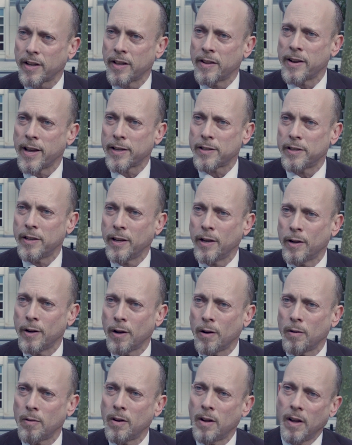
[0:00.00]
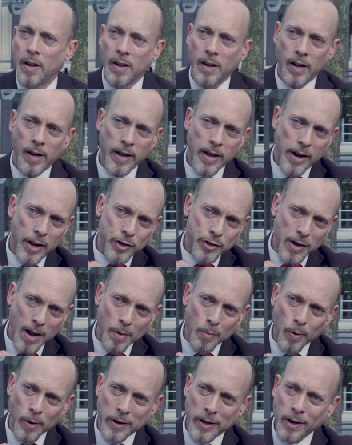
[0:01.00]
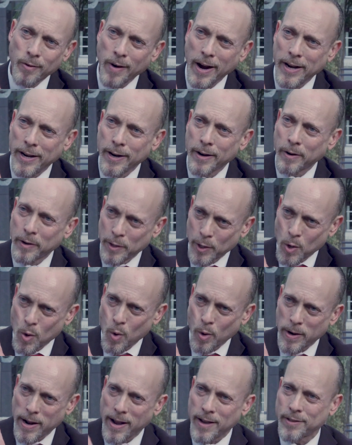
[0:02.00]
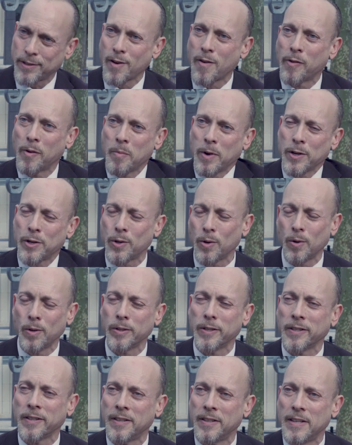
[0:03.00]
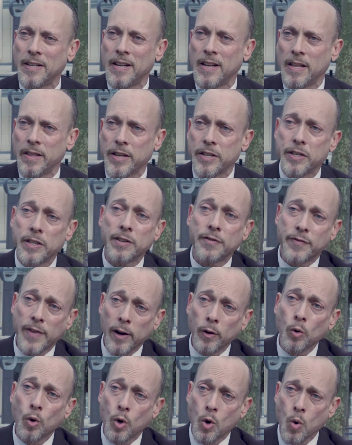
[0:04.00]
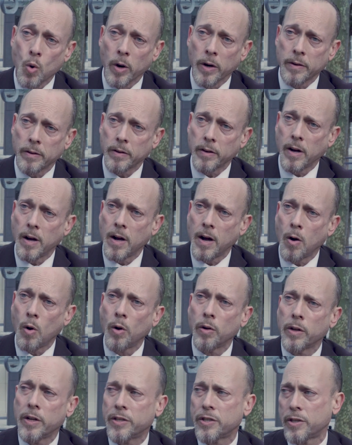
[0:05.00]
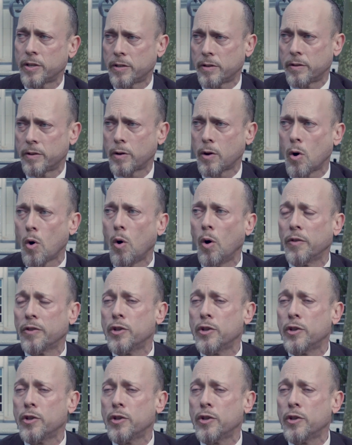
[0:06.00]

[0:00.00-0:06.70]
and next thing you know, I got a job working right here in the courthouse over my shoulder. This is federal court. It's called